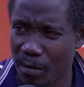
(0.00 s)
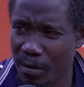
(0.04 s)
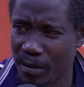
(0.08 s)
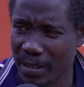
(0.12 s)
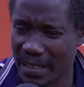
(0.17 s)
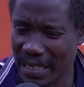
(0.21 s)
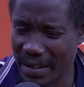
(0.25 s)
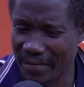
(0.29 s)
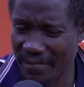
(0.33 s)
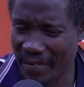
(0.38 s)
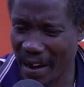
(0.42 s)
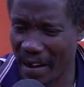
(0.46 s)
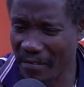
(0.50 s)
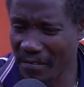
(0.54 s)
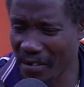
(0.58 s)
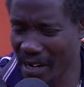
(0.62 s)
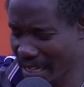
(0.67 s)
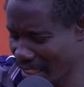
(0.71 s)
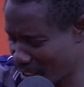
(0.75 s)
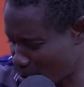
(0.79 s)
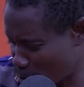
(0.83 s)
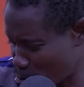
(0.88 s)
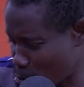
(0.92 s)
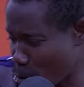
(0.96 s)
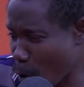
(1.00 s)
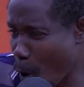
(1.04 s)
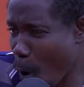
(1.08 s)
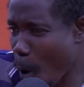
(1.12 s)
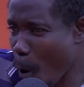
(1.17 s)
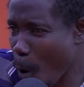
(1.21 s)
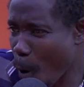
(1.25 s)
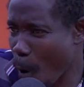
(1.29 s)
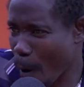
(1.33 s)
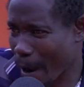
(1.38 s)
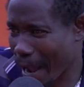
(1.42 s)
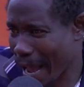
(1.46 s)
se 5 days no
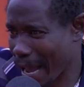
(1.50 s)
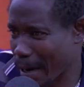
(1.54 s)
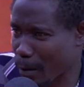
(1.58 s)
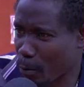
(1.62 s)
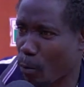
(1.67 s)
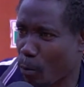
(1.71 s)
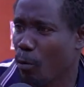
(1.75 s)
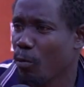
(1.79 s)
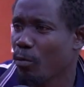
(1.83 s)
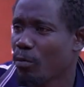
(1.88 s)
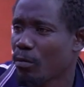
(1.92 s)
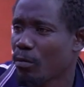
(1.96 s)
o ka no